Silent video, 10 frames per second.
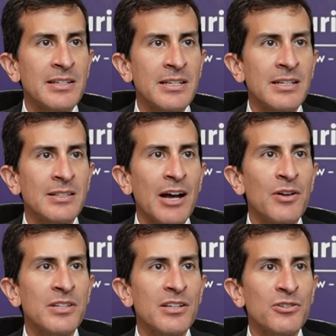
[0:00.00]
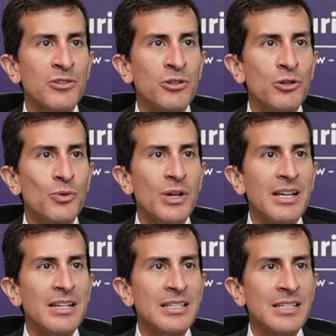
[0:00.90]
is it allows us to
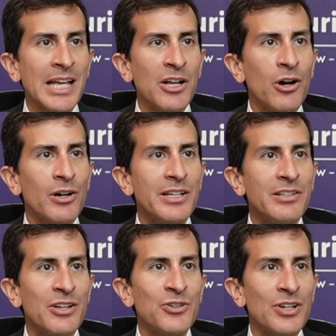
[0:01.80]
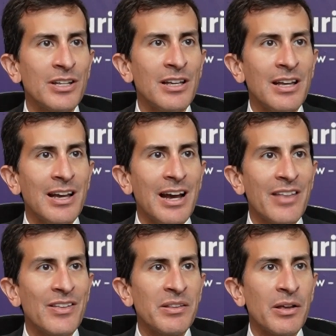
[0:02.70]
set our intention
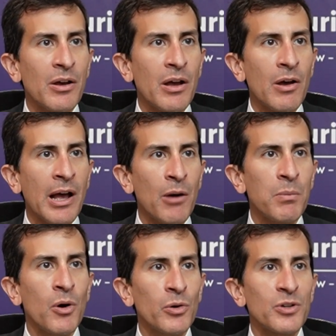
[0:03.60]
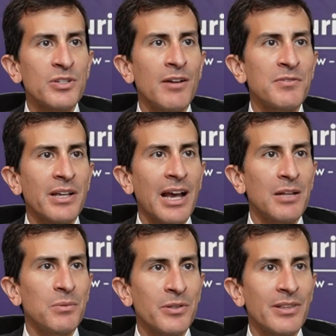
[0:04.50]
and then help hold ourselves
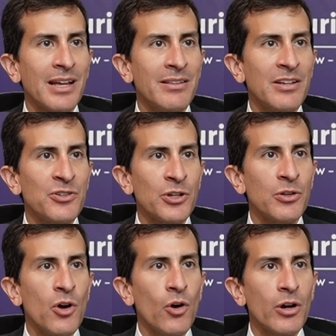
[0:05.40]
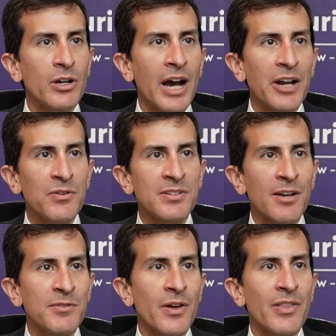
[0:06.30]
accountable to that intention, or guide ourselves on